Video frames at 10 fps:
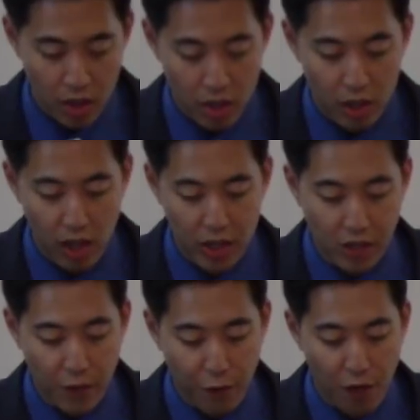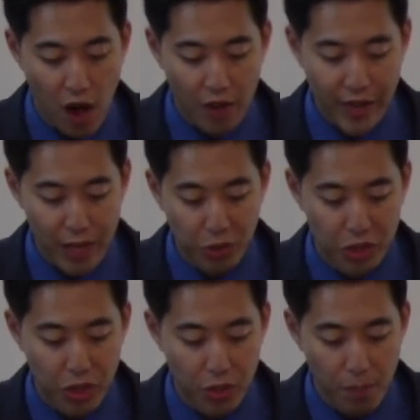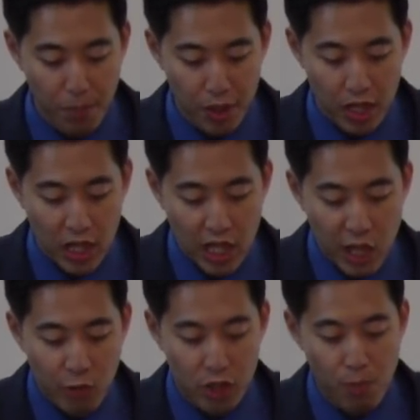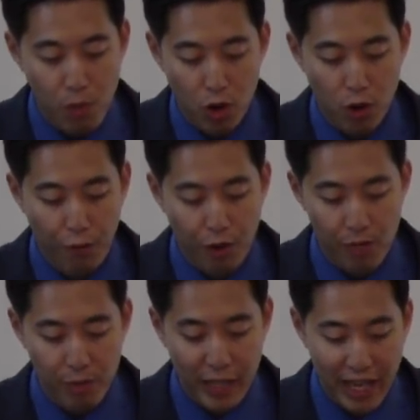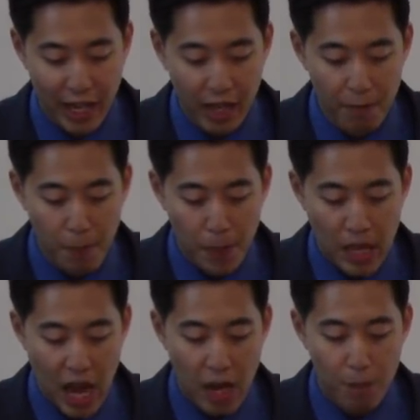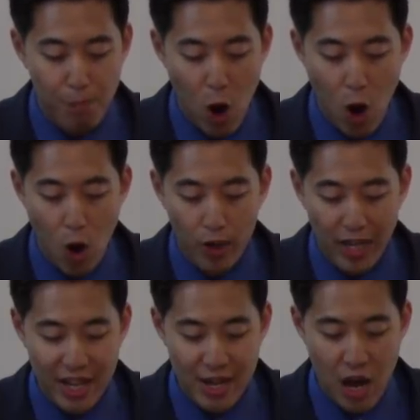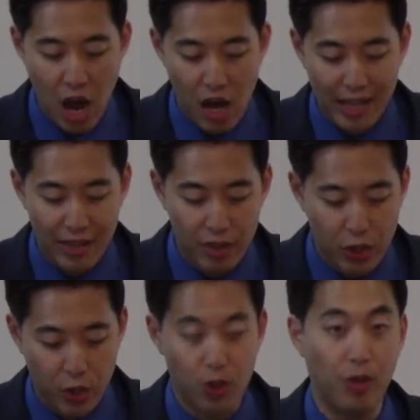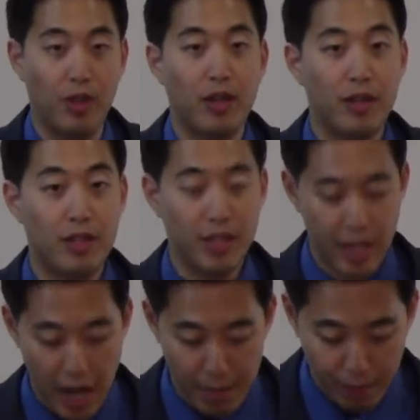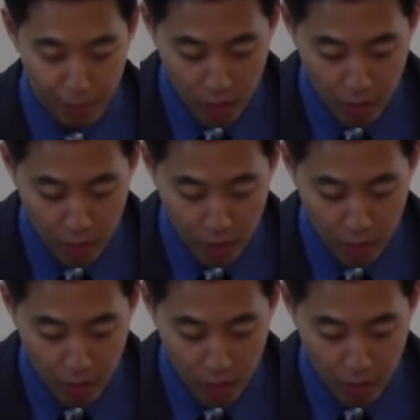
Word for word: The lusts of your father ye will do. He was a murderer from the beginning, and abode not in the truth. See that?